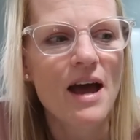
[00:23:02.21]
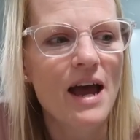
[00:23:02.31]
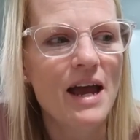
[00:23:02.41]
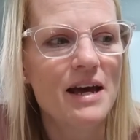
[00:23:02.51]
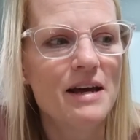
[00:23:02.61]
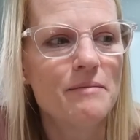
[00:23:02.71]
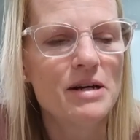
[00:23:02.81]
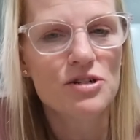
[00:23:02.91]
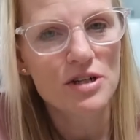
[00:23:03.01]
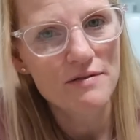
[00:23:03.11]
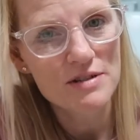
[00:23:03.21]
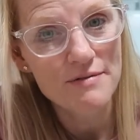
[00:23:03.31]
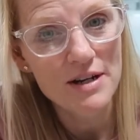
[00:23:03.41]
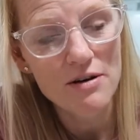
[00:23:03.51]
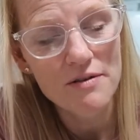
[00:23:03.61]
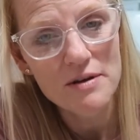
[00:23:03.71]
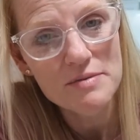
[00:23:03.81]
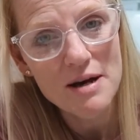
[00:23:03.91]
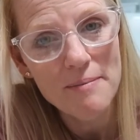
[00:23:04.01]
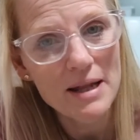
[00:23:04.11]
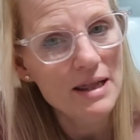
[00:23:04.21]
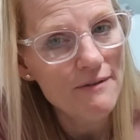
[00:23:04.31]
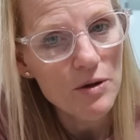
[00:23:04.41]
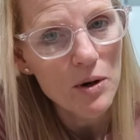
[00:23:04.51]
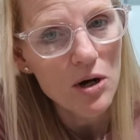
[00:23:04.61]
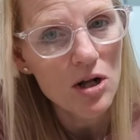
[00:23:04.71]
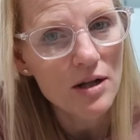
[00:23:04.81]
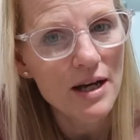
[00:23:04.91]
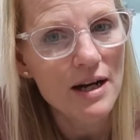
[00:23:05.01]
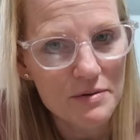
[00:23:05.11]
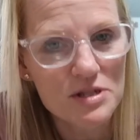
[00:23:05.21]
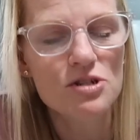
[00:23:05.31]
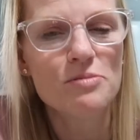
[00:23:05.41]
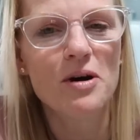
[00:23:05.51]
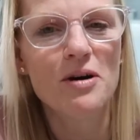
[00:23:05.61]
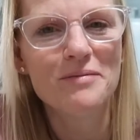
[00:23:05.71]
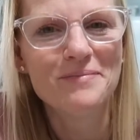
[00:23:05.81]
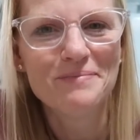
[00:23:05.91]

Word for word: And make sure to give this video a thumbs up. I love you all, and I will see you tomorrow.